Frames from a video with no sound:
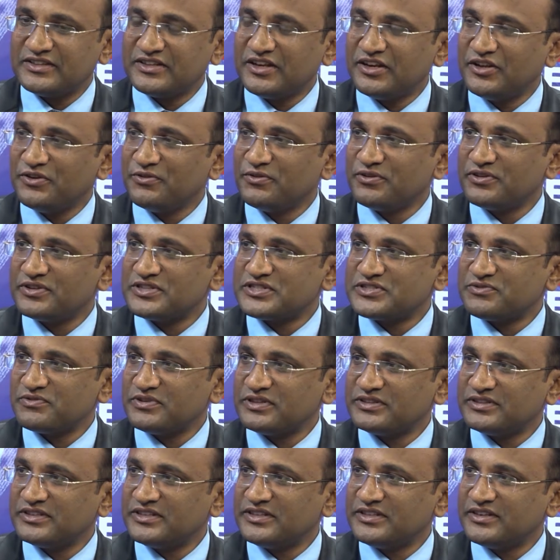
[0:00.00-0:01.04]
the newest
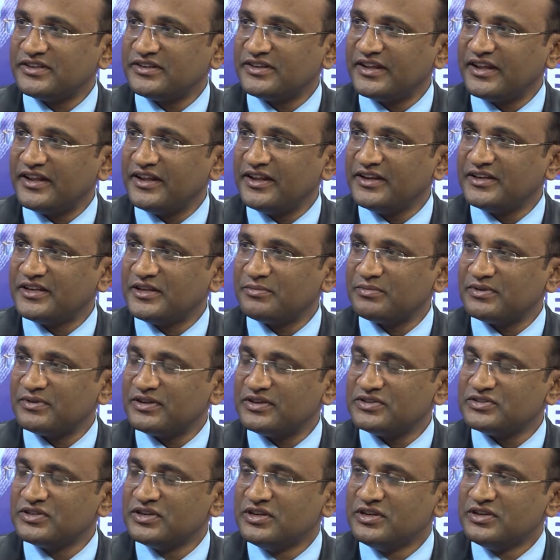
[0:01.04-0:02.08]
one, the
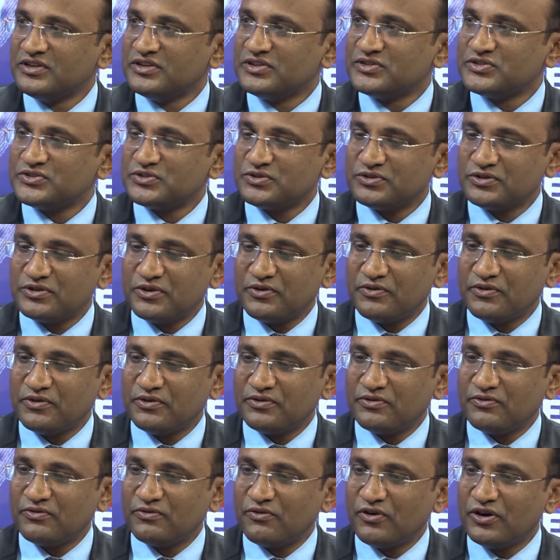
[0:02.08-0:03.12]
tenecteplase. So,
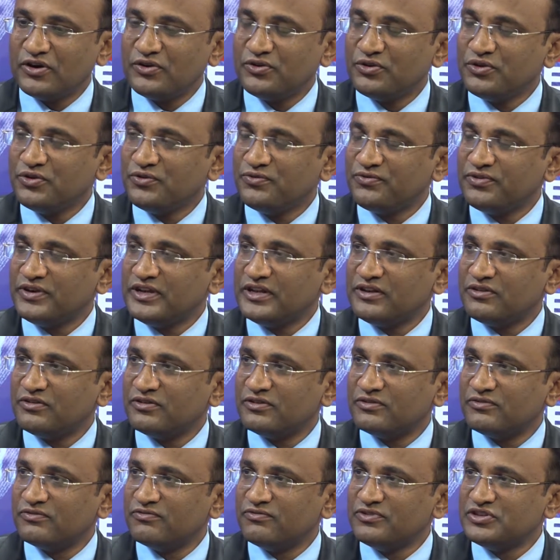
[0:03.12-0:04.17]
what do you
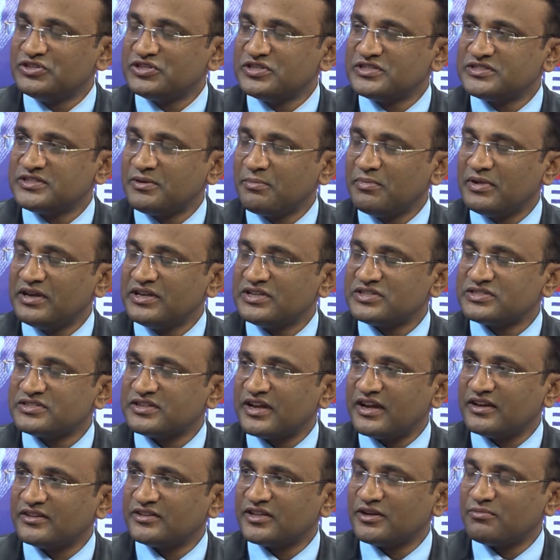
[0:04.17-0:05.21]
feel? Which is the best
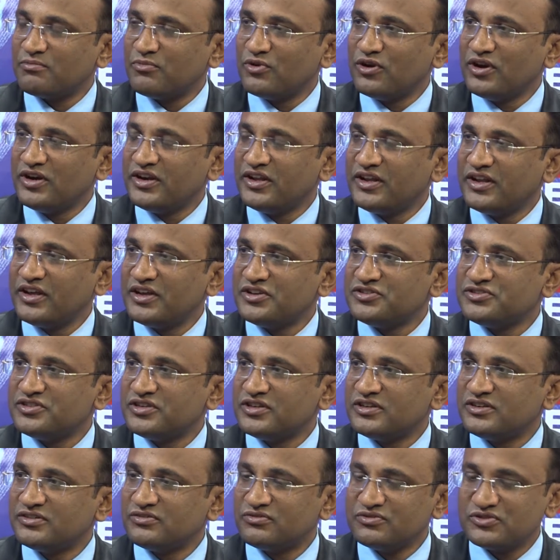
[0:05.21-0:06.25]
thrombolytic
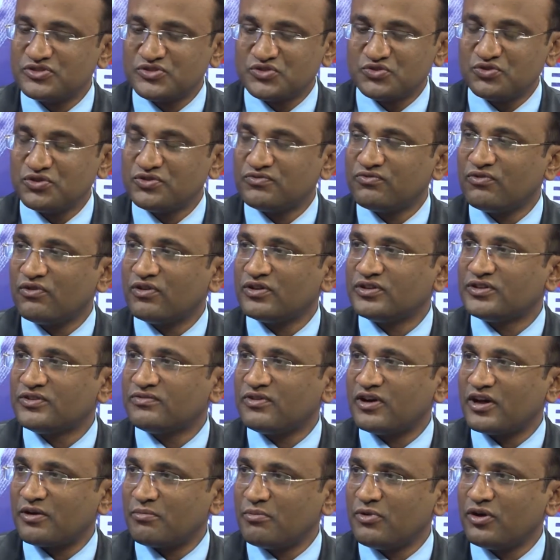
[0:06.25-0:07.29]
agent to suit for the
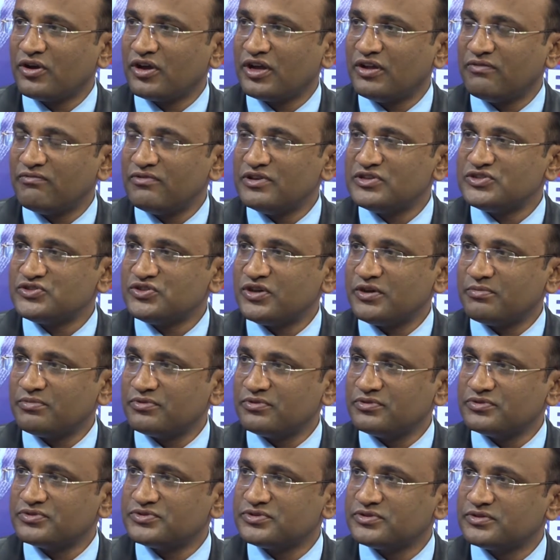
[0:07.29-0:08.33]
pharmaco-invasive
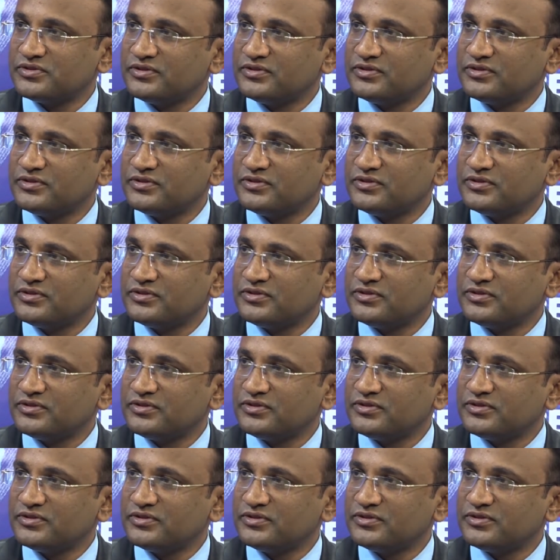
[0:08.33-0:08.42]
approach?